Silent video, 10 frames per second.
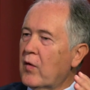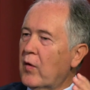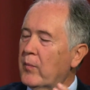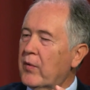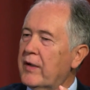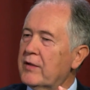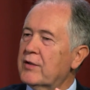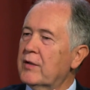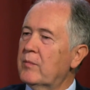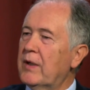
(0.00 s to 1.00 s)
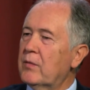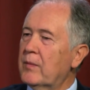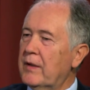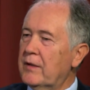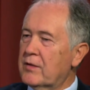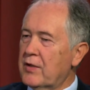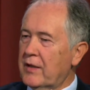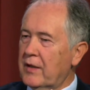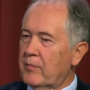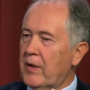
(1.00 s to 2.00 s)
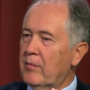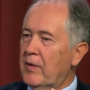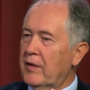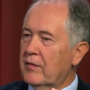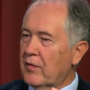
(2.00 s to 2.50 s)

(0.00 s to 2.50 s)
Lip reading: cooperation between Czech Republic,